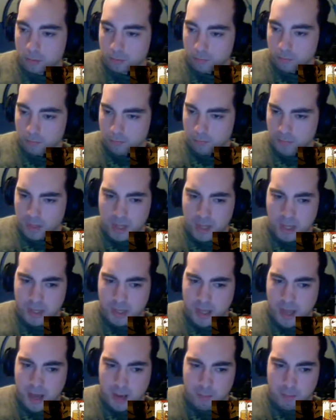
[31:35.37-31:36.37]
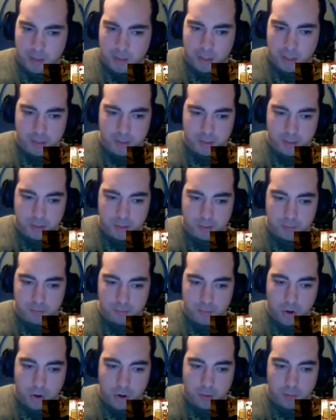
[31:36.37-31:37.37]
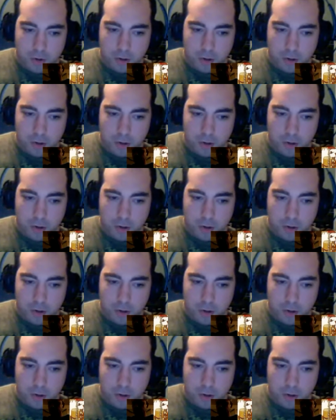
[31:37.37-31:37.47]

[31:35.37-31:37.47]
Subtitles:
a gap in his armor.